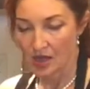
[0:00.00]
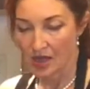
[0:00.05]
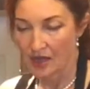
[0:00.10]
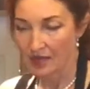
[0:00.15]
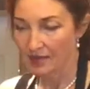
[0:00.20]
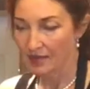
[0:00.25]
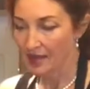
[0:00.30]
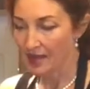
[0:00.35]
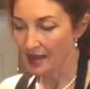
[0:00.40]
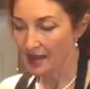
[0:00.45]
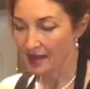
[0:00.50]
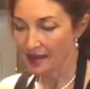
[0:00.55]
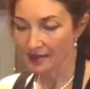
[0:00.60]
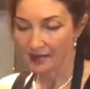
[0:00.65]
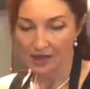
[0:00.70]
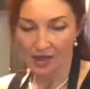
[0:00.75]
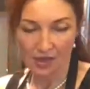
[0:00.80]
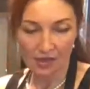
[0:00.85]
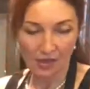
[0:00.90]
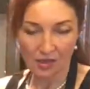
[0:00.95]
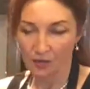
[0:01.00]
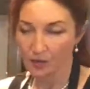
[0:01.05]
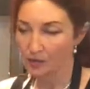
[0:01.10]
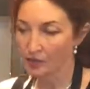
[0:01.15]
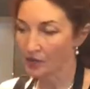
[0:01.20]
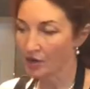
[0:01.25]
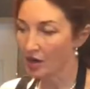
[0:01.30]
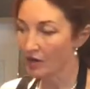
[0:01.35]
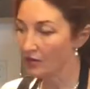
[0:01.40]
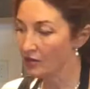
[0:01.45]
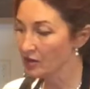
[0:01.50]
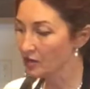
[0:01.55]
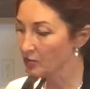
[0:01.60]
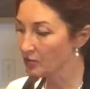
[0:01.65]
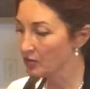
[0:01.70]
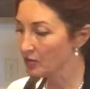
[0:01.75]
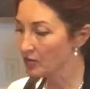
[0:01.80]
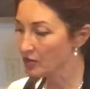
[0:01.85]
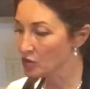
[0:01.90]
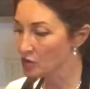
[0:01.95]
And then I'm gonna cover it
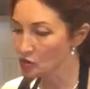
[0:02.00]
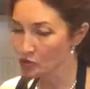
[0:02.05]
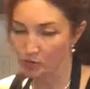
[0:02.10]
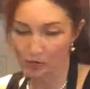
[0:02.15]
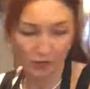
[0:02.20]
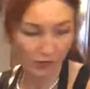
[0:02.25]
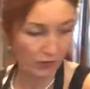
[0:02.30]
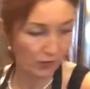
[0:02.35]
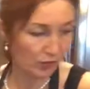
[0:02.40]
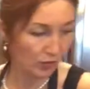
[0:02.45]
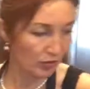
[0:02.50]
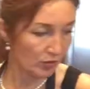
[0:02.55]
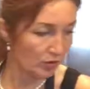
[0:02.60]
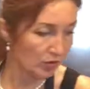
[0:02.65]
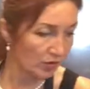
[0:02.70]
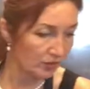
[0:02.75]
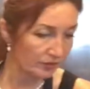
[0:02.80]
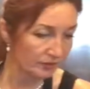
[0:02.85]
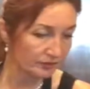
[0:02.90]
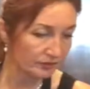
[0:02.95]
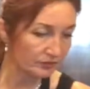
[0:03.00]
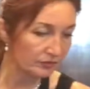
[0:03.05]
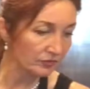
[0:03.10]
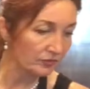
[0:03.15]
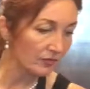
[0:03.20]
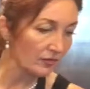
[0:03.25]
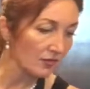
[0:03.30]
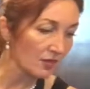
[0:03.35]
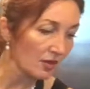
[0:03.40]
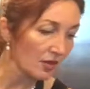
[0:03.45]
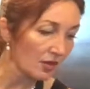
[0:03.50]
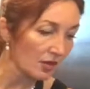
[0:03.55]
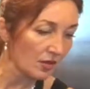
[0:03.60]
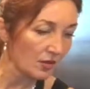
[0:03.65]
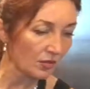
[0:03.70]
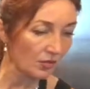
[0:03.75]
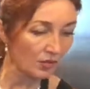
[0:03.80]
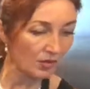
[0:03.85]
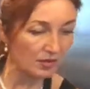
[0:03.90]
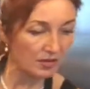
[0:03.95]
with a superfood.
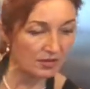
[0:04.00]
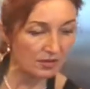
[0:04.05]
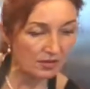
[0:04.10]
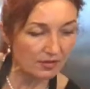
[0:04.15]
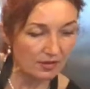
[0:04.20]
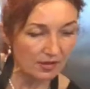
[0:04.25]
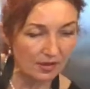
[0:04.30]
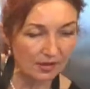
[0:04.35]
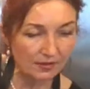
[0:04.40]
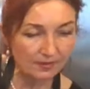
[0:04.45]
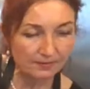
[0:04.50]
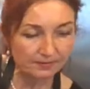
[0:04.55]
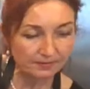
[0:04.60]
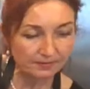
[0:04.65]
What is the thing?